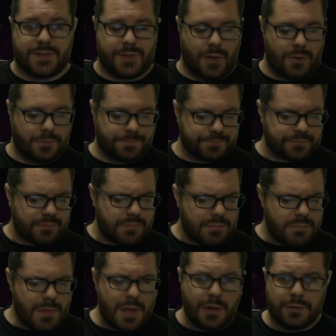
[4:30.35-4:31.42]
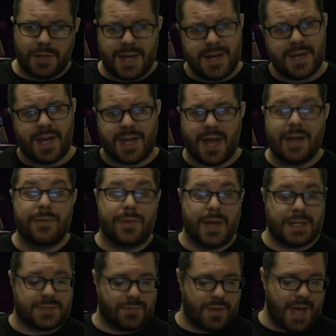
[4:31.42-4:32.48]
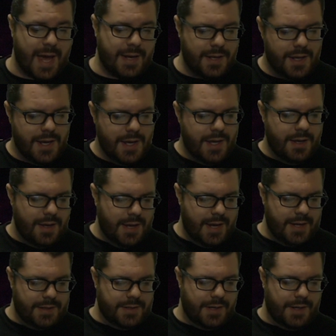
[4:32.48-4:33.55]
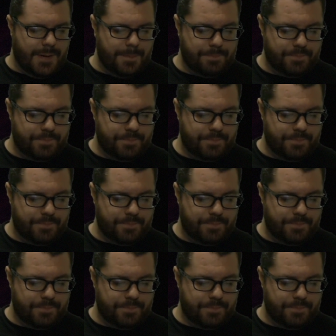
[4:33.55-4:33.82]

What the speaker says: So, Lynn, again, thanks for that. And